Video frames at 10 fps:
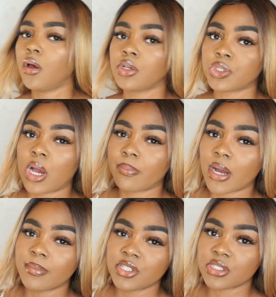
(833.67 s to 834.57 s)
No, so I
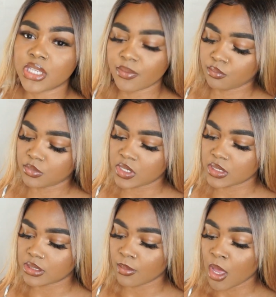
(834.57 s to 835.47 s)
probably just give them to
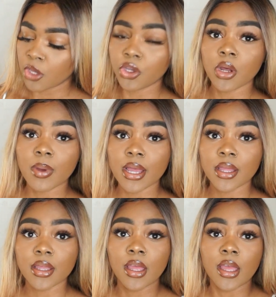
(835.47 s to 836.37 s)
some, you know
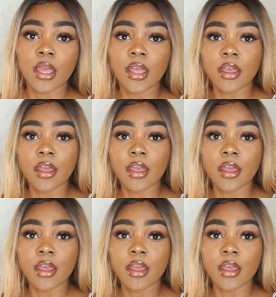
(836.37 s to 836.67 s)
what?